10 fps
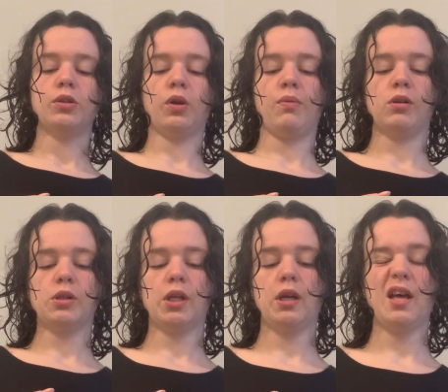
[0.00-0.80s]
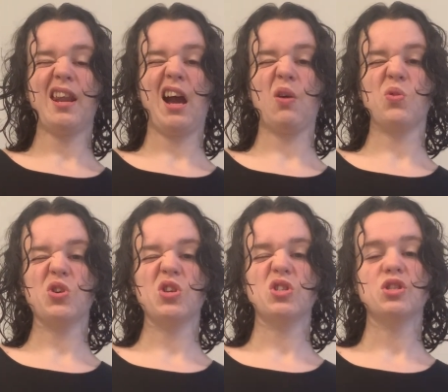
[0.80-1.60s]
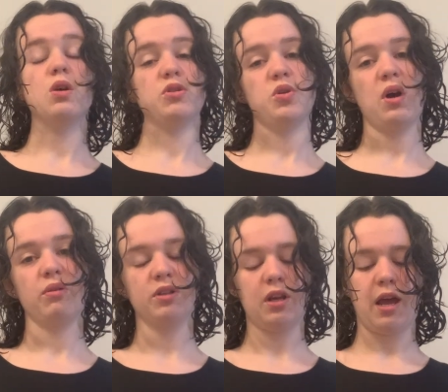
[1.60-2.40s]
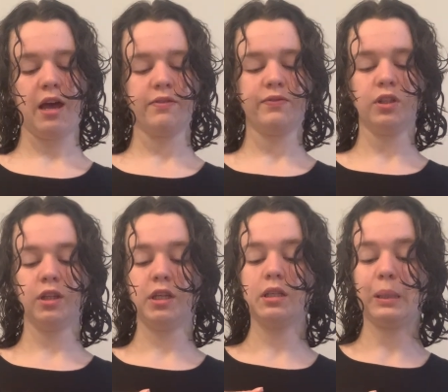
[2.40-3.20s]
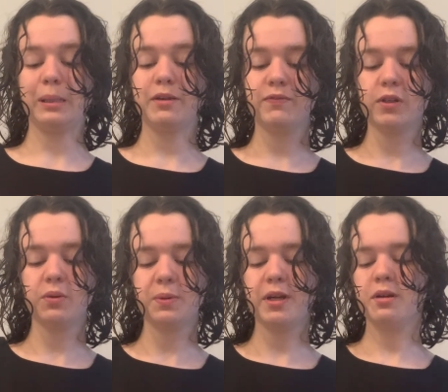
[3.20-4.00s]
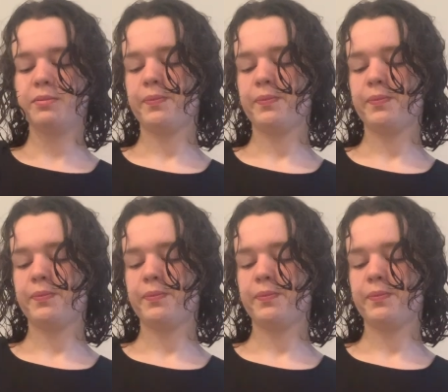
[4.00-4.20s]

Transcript: about 2 hours and a half till I need to leave to go to there,